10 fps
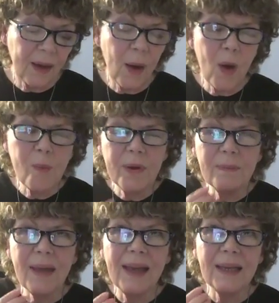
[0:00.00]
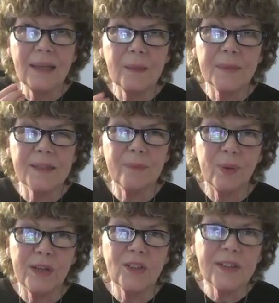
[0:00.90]
Open my lips,
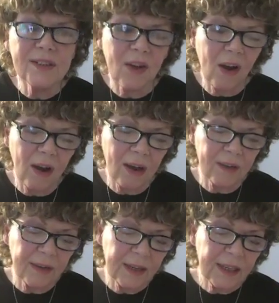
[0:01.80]
precious God,